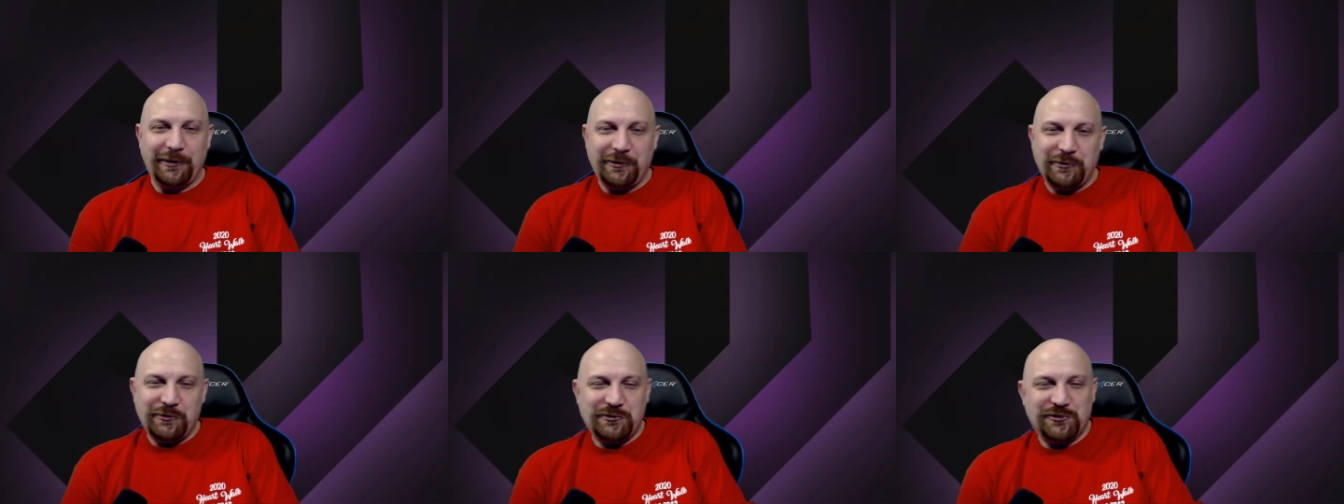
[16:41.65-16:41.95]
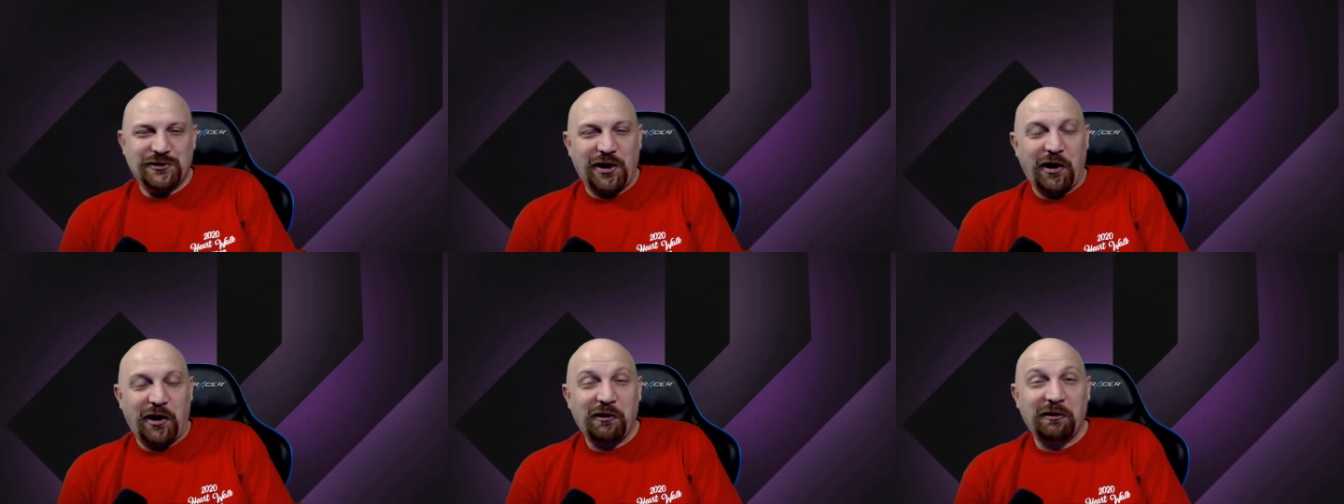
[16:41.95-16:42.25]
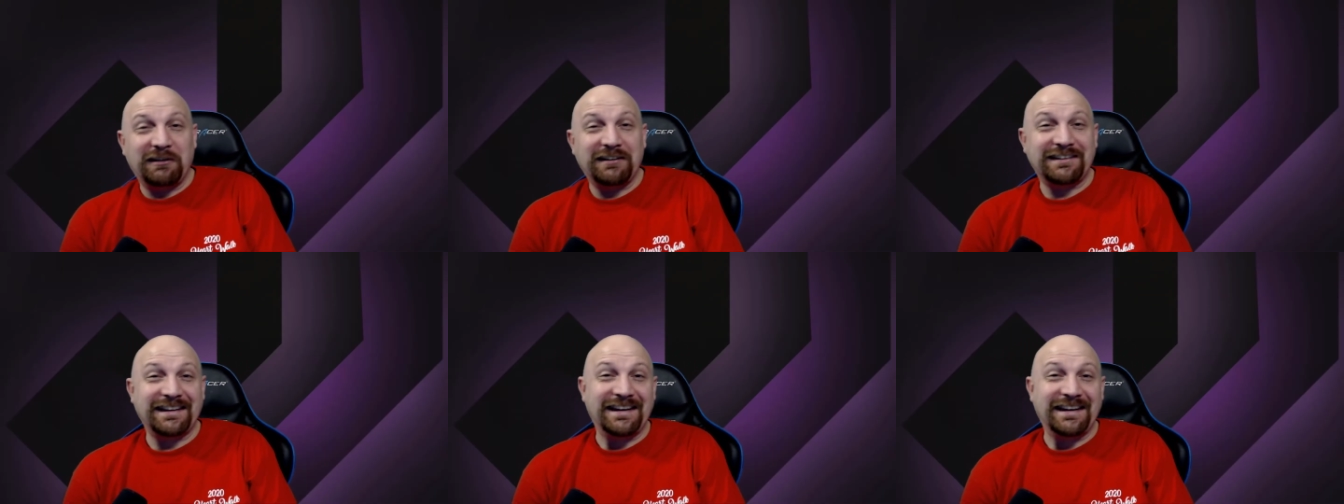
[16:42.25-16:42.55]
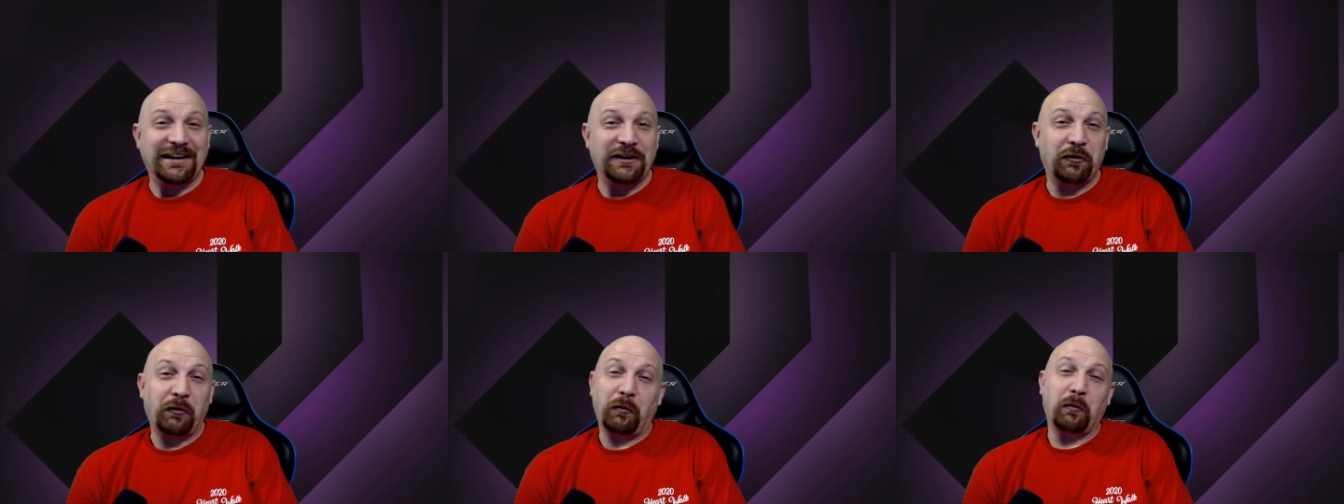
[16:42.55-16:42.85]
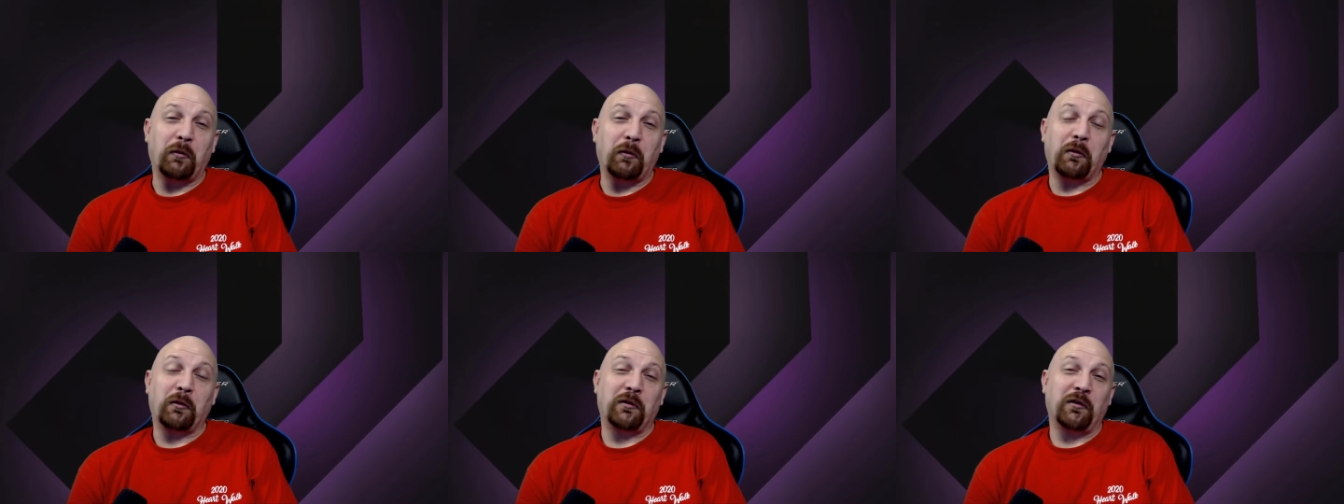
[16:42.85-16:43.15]
Charlotte Int
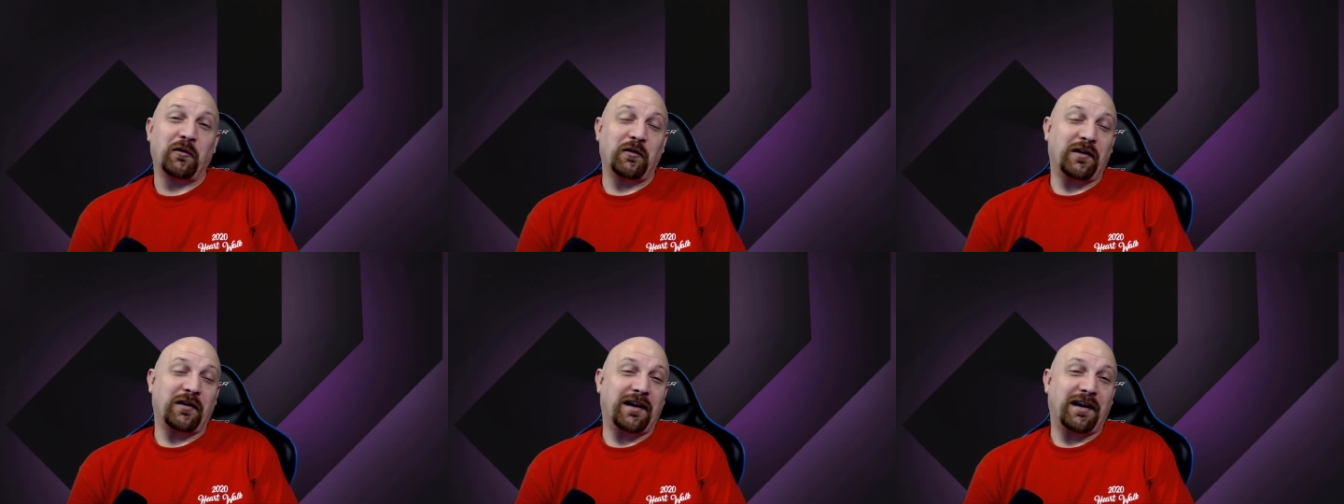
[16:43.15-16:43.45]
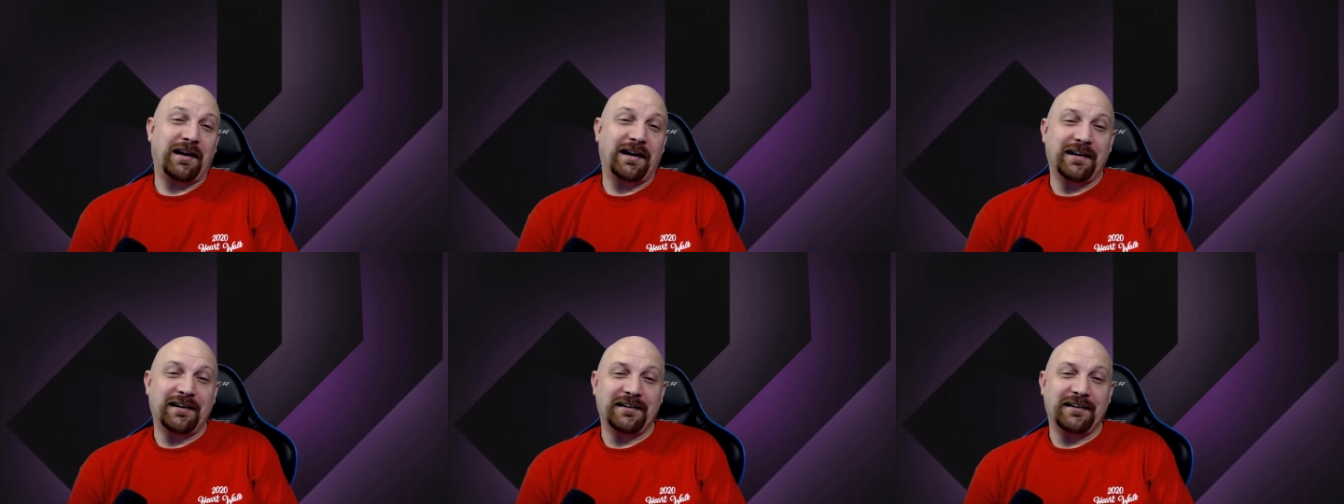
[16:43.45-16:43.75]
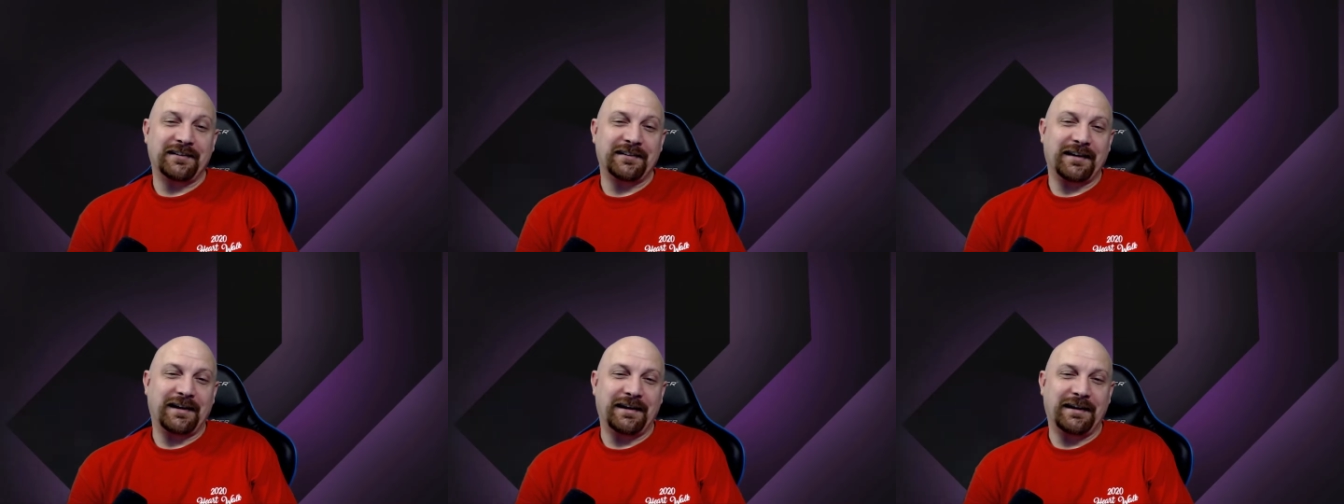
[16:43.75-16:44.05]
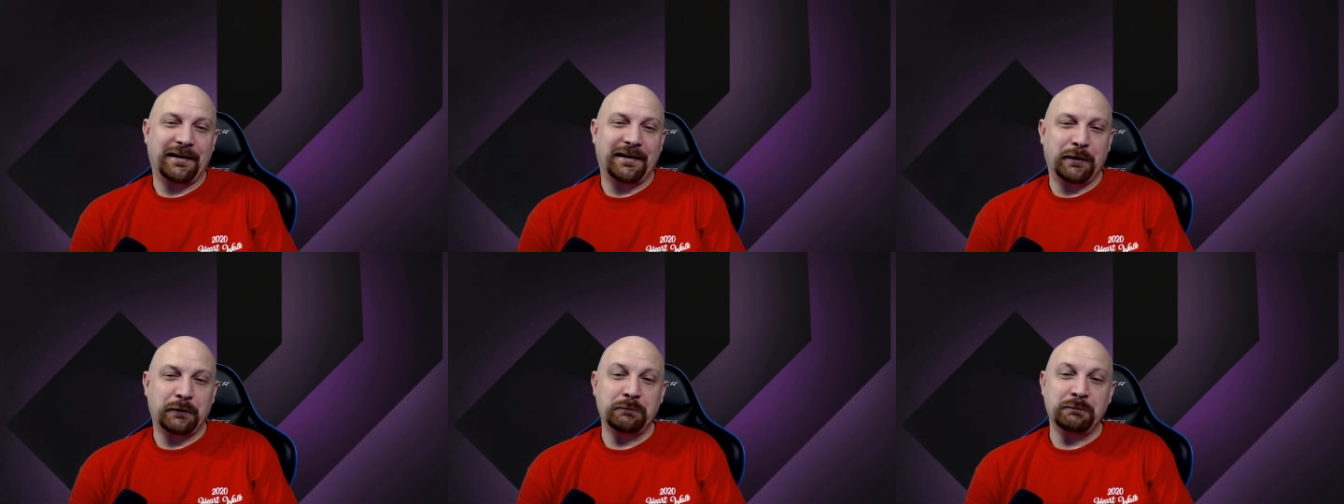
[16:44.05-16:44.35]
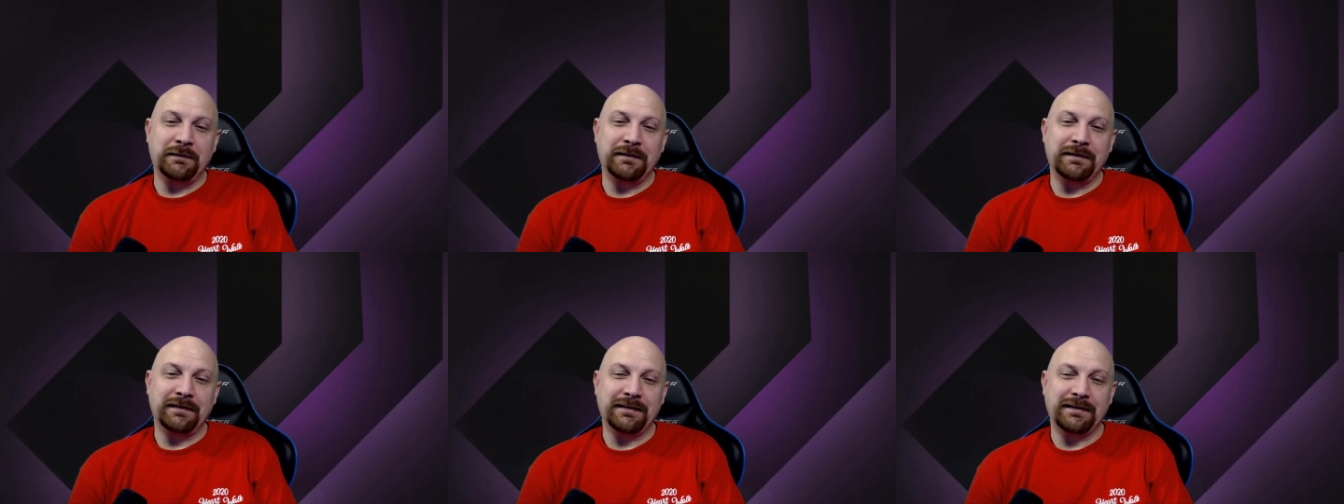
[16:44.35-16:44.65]
Wars, guys. Um,
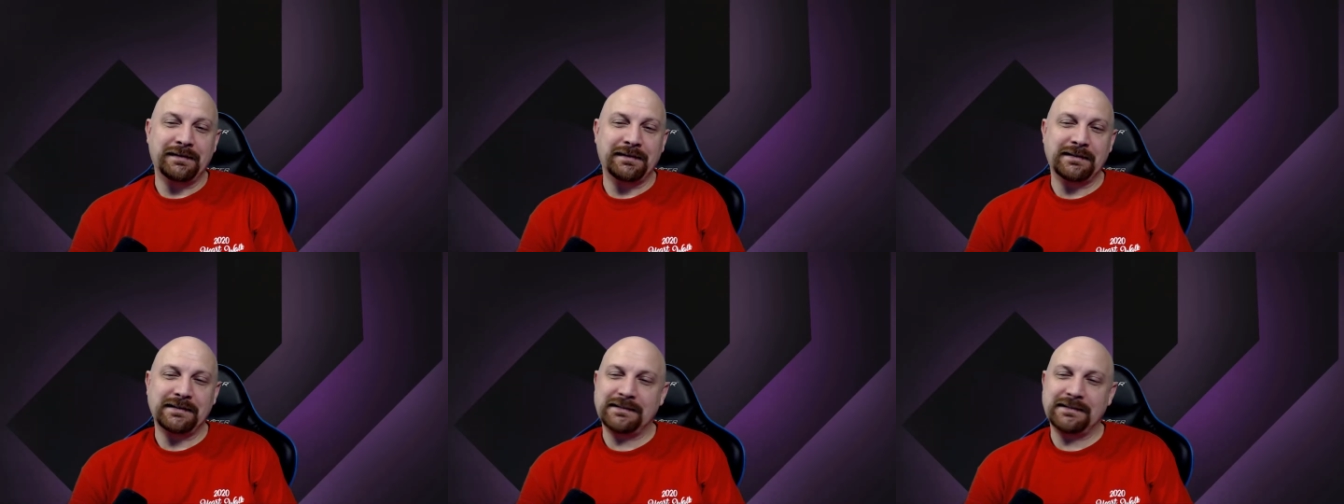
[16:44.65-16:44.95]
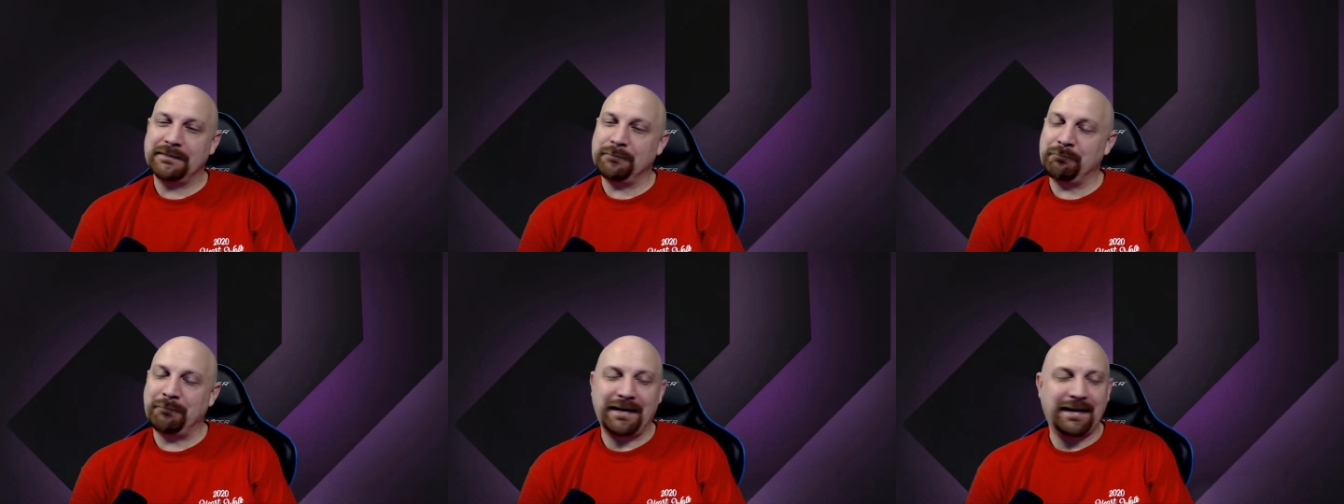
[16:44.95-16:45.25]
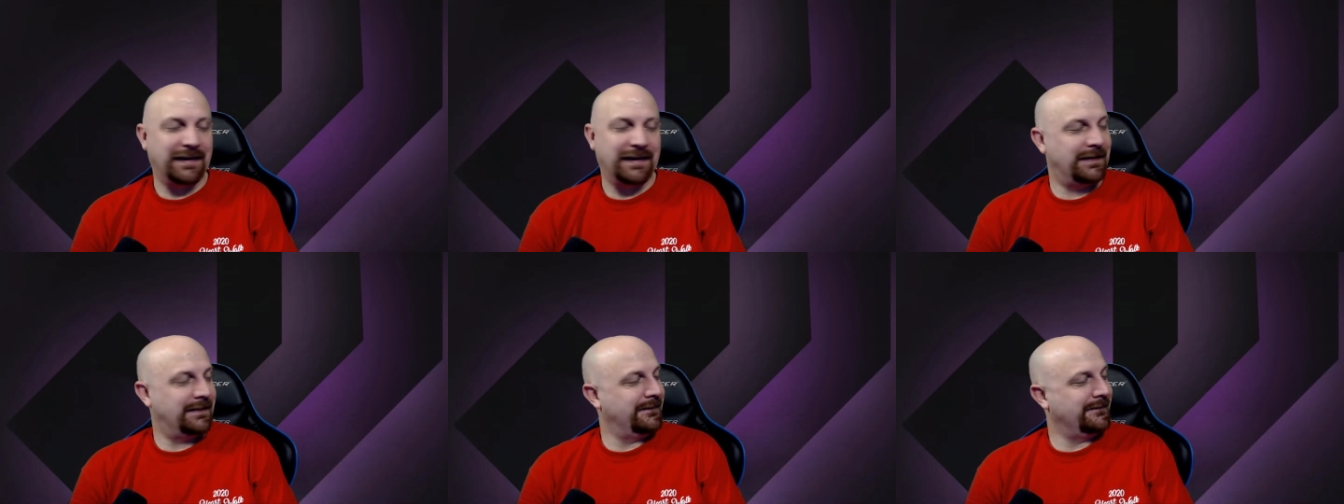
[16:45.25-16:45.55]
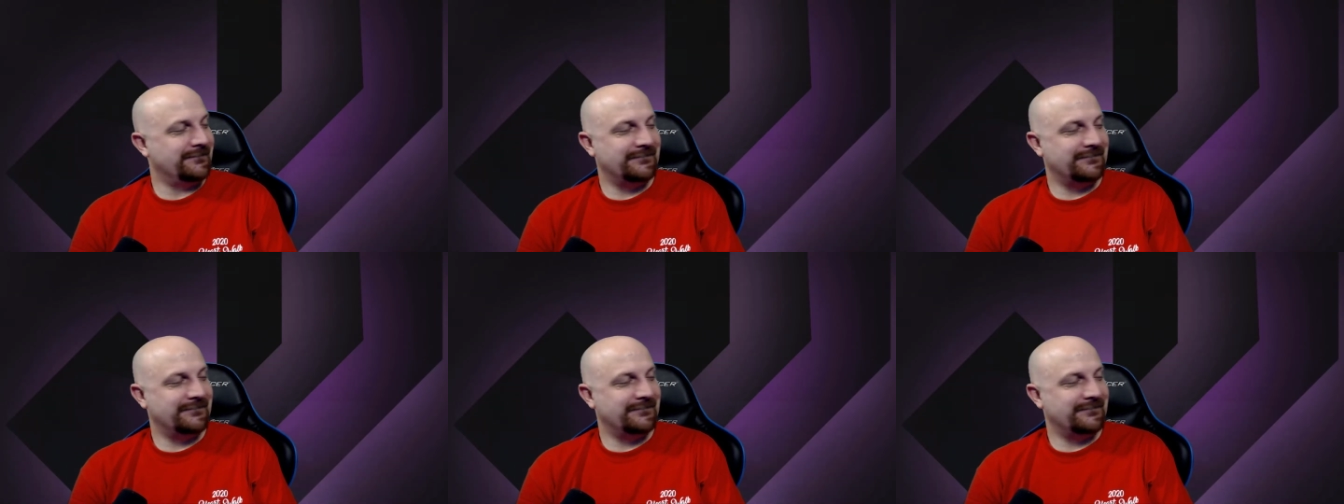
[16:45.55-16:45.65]
man,